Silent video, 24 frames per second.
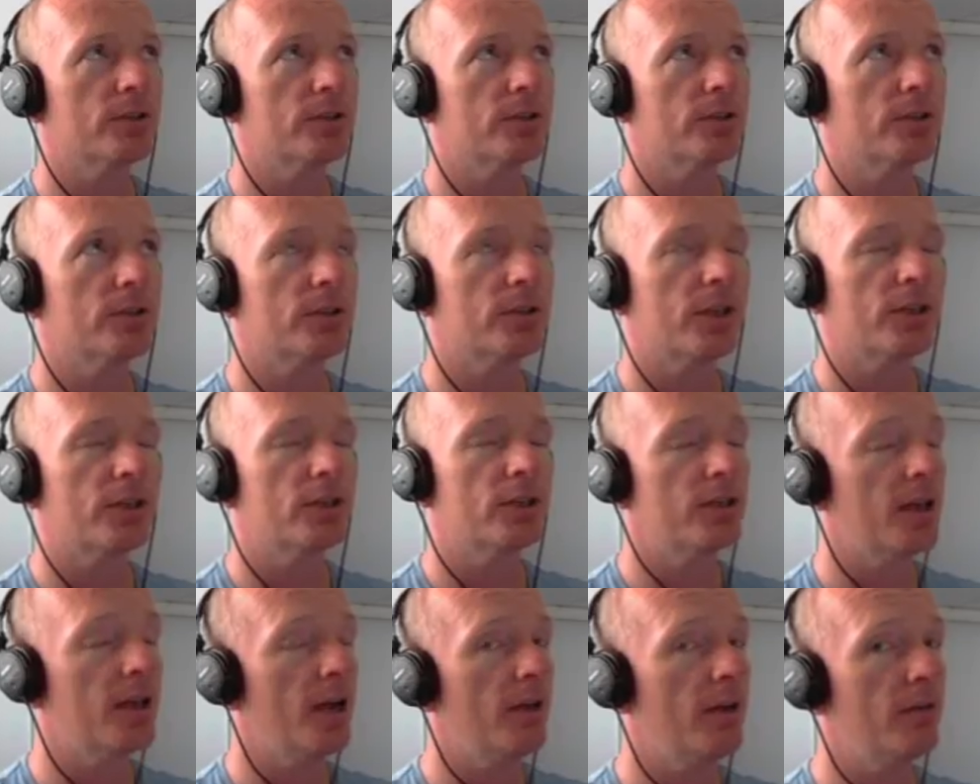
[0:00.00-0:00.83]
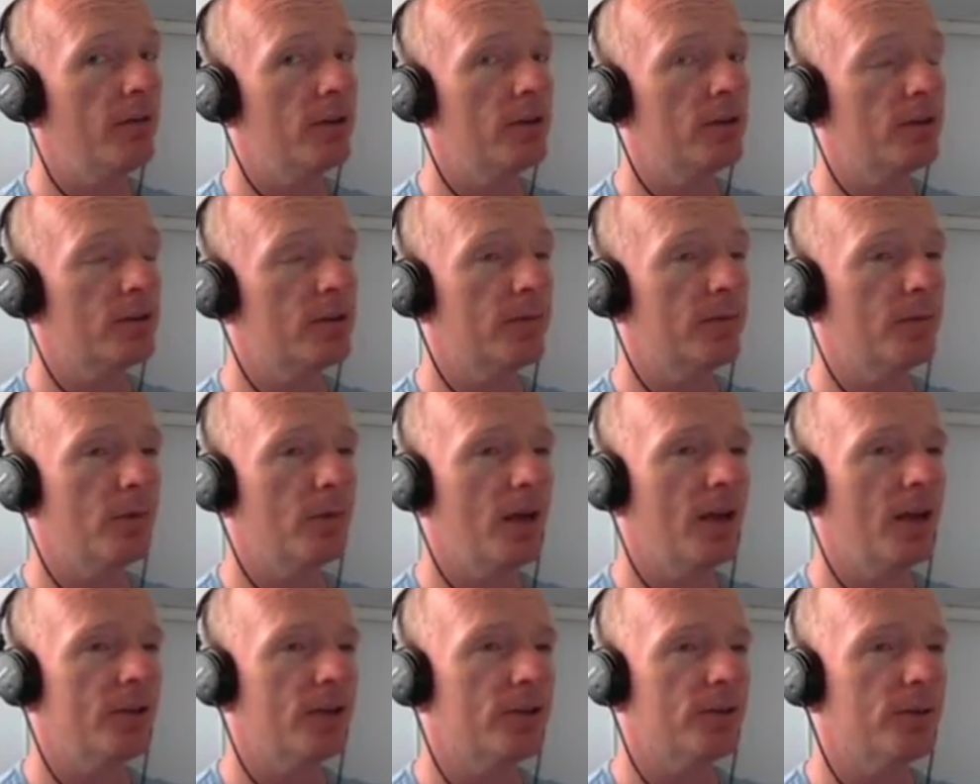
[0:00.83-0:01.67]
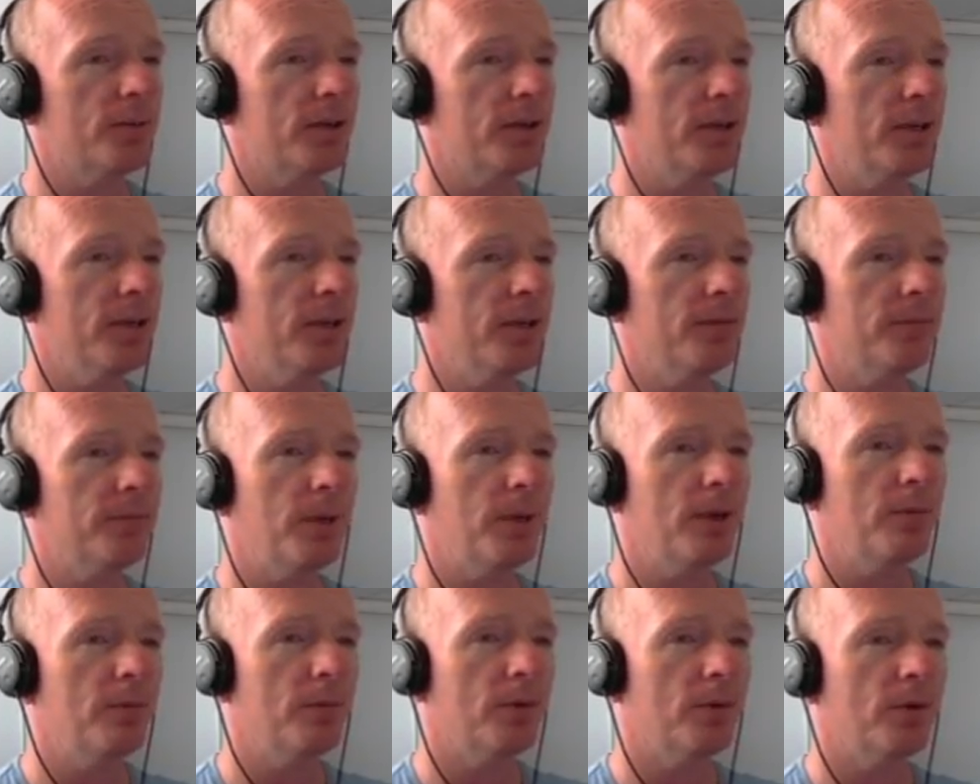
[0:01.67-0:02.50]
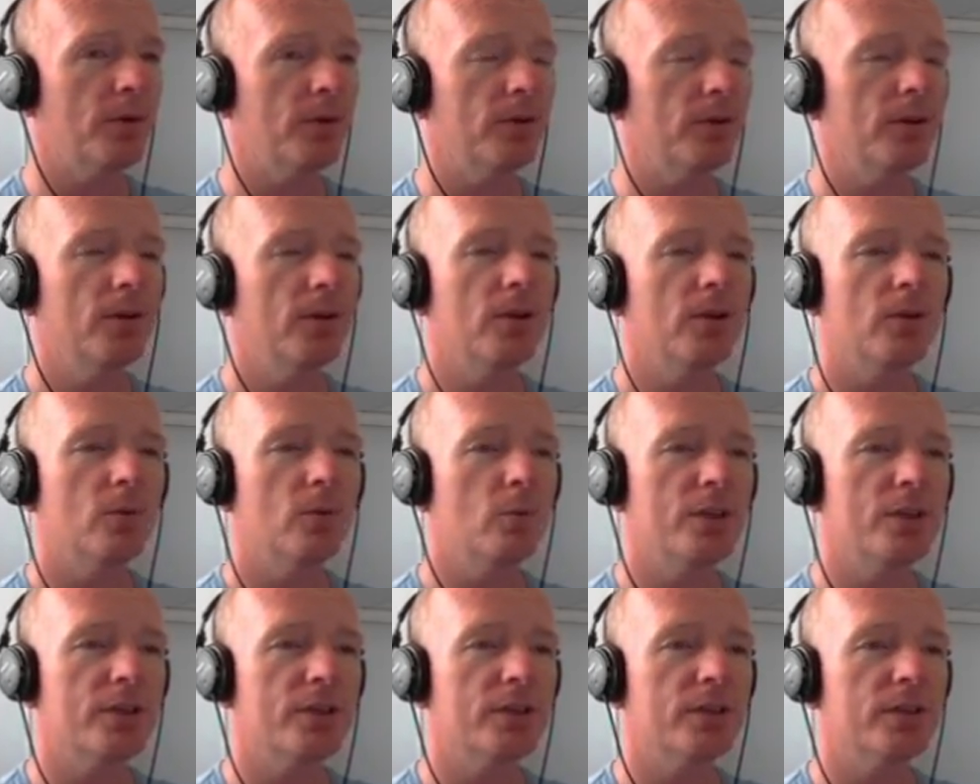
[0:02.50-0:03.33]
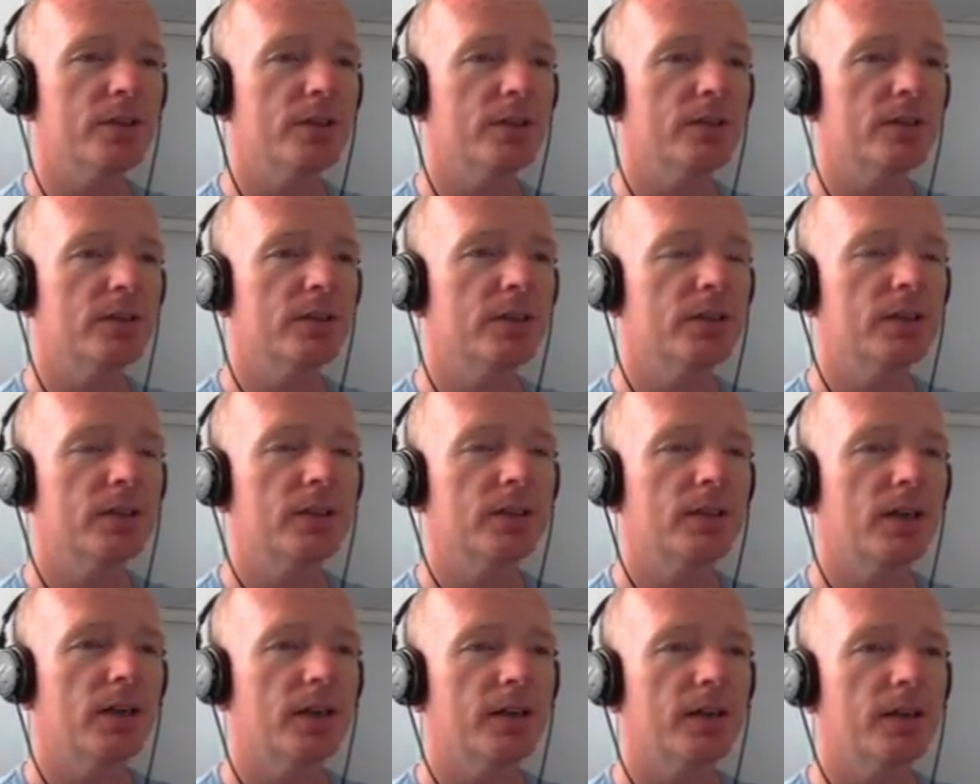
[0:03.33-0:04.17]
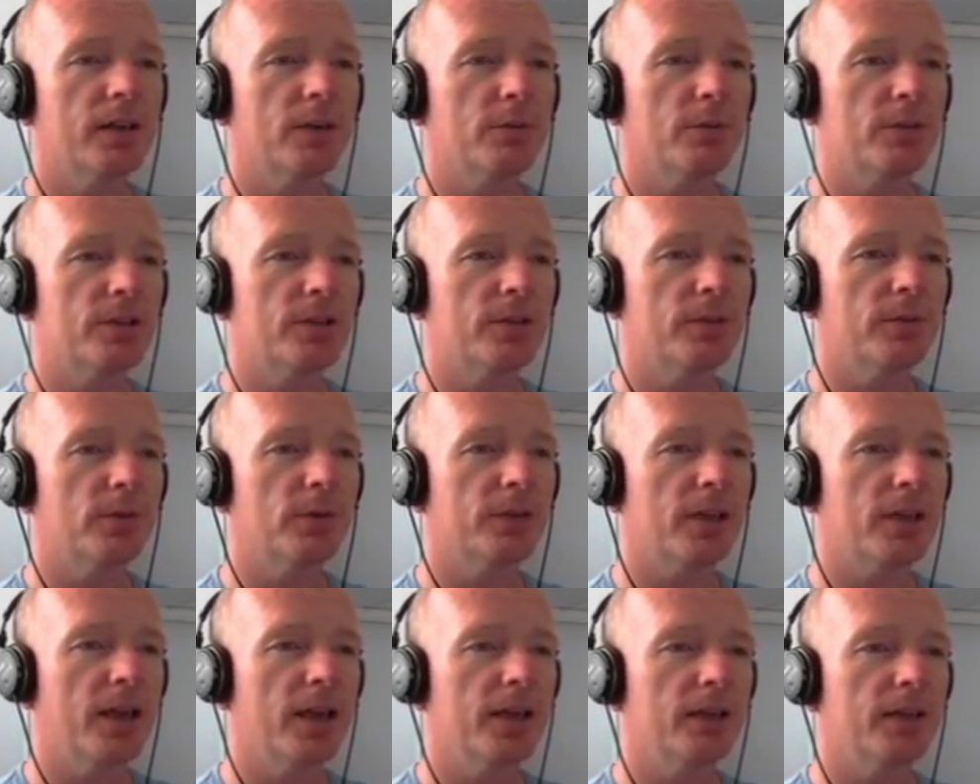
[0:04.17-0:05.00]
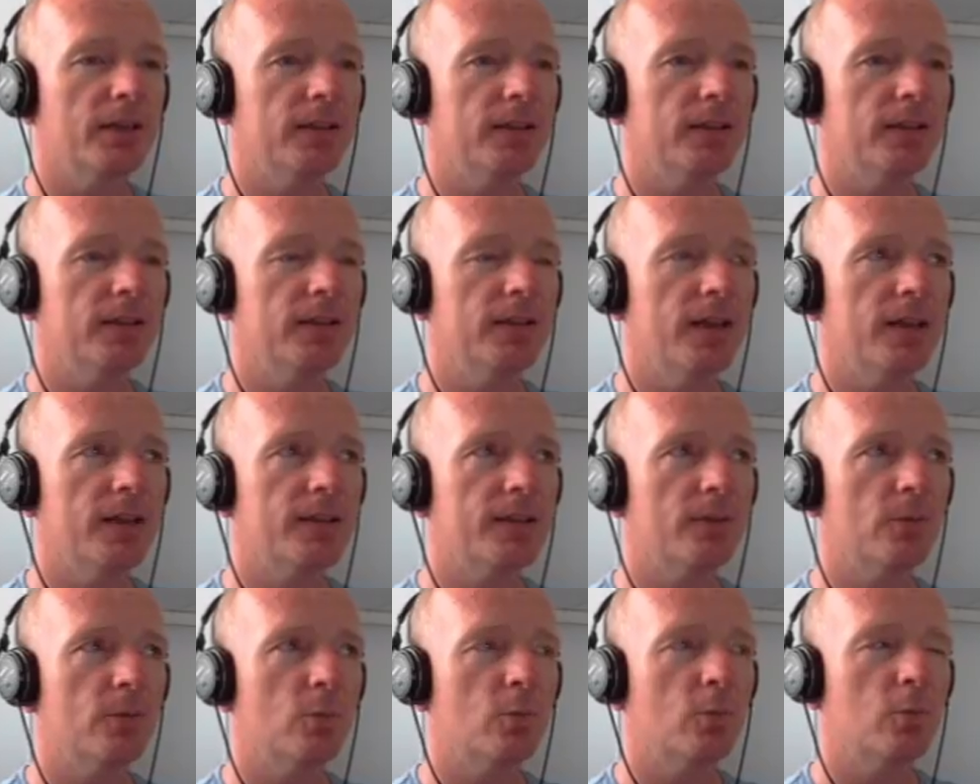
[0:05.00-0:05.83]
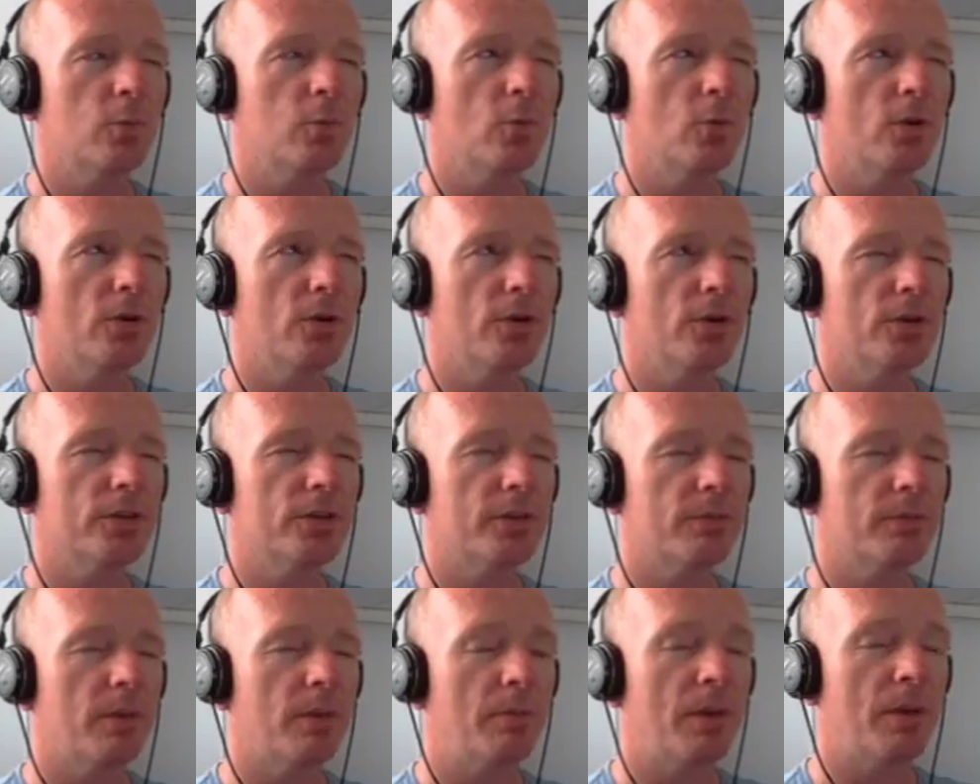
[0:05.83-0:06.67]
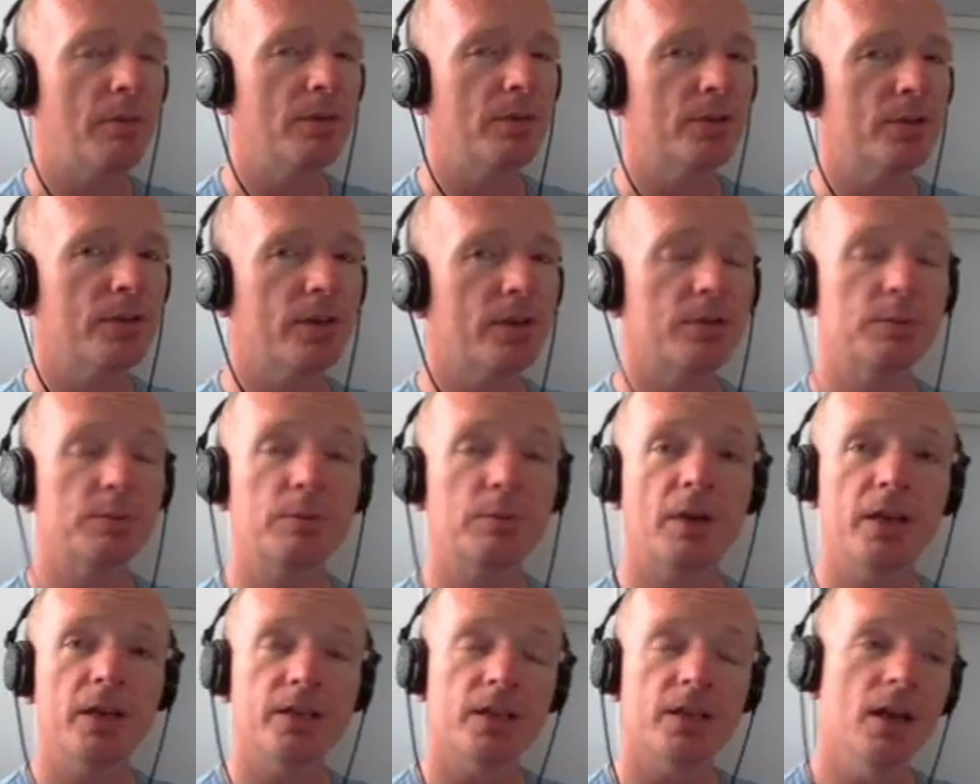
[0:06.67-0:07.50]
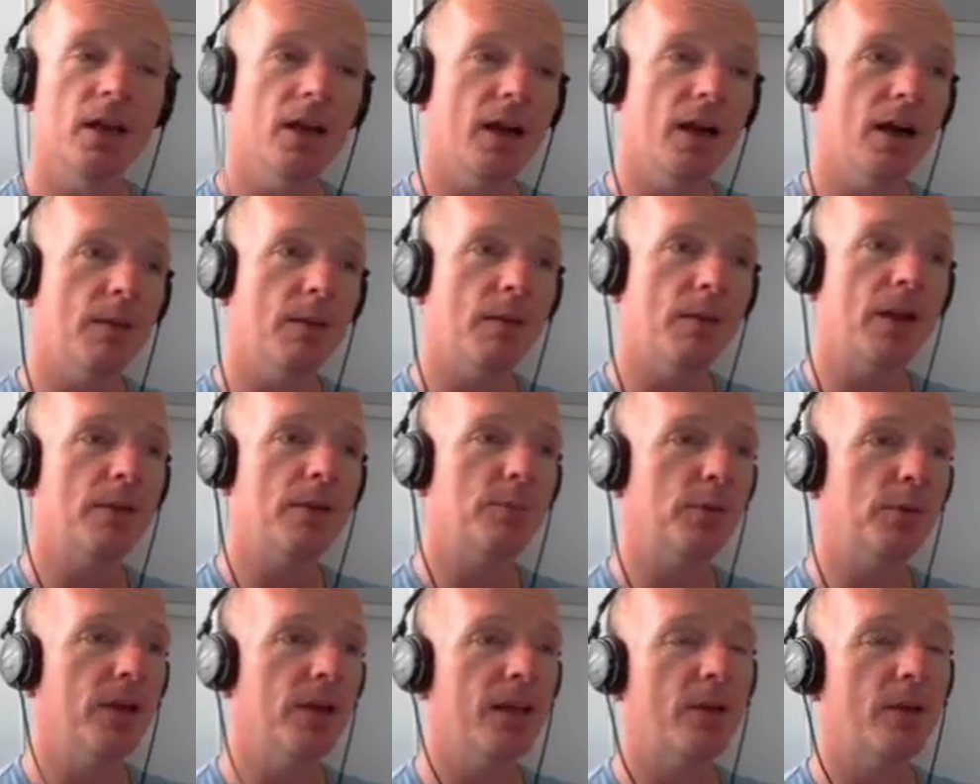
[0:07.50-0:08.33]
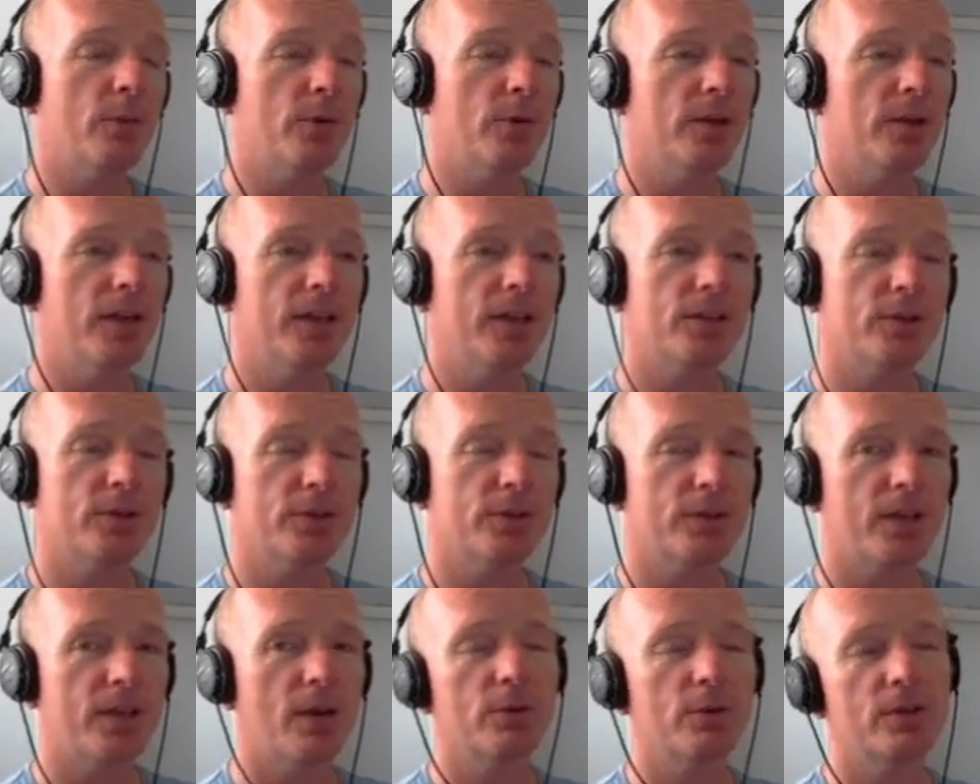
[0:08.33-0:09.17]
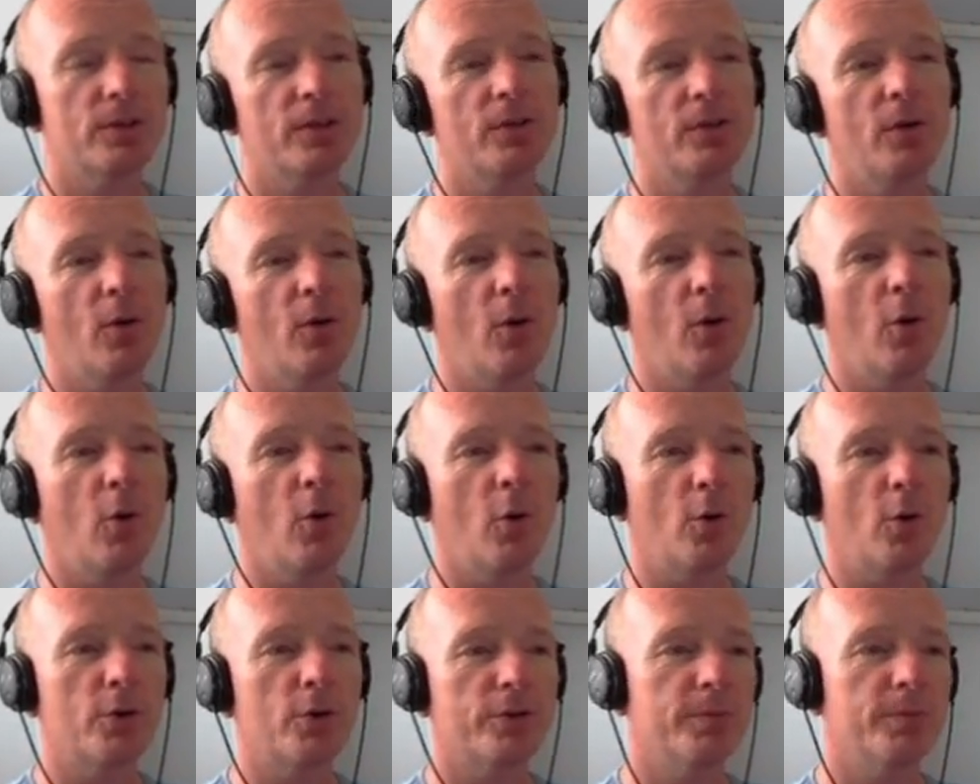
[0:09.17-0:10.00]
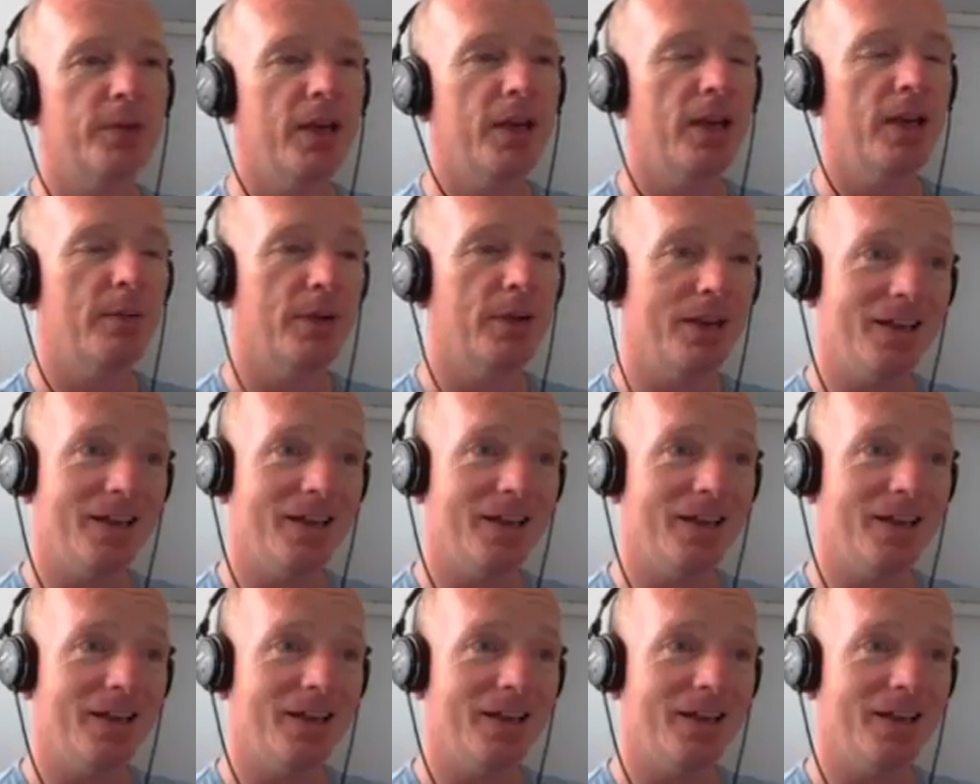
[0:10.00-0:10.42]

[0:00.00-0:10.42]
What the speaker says: Sagittarian Software, I do believe. Pinball Wizard, I think was its full title. Yes, it was, if my memory serves me right. I might play that one next because that was an awesome game.